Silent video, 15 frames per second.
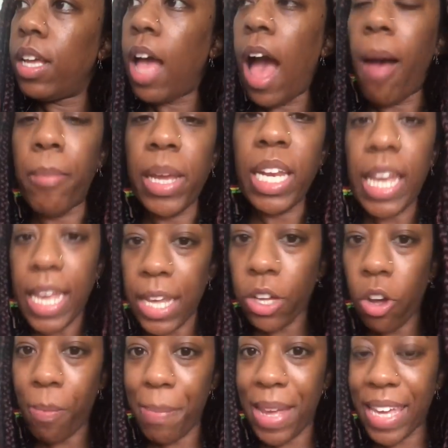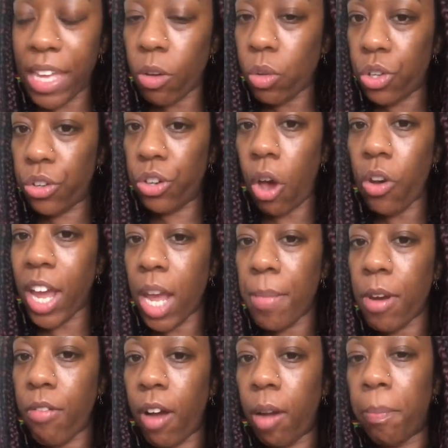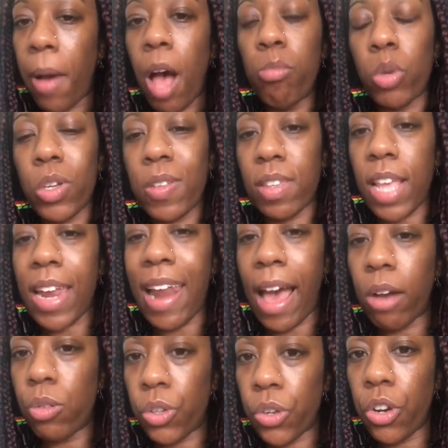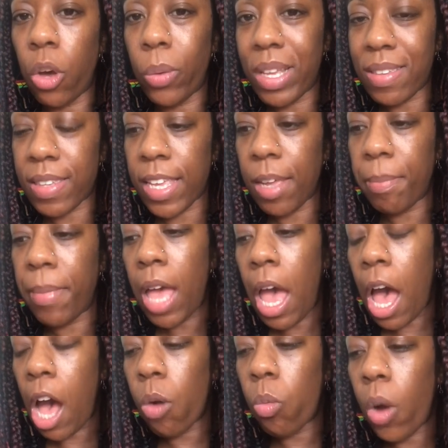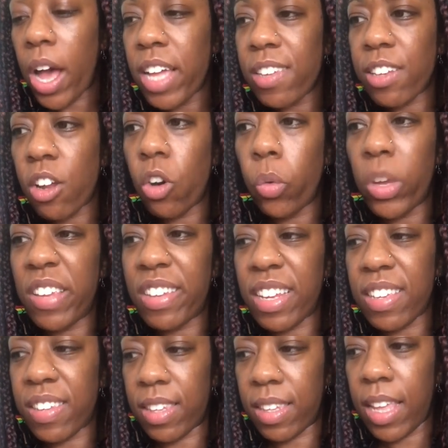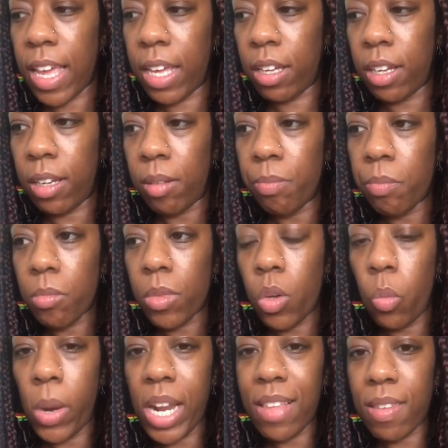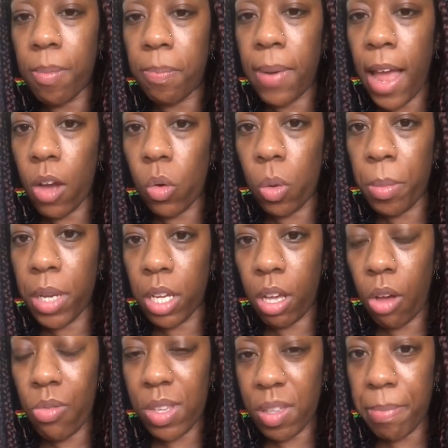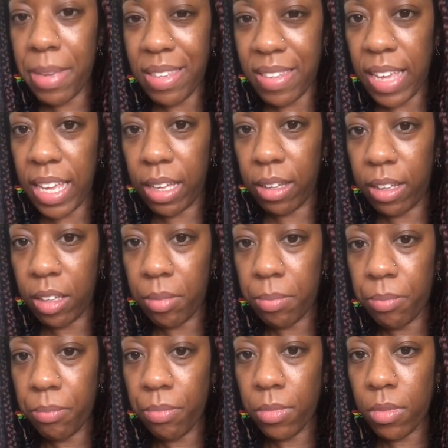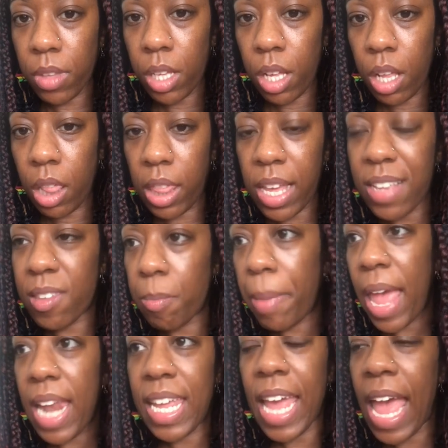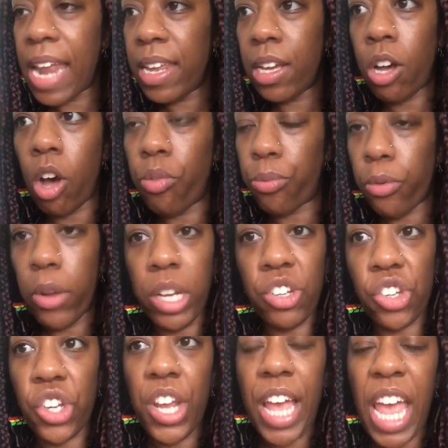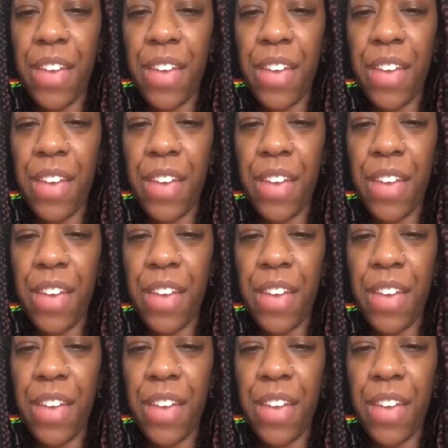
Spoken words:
I mean, he could be guilty, don't get me wrong, but I'm just saying, how do you know it's him? And why is there always this thing when it's a black woman who goes missing? There's barely any coverage.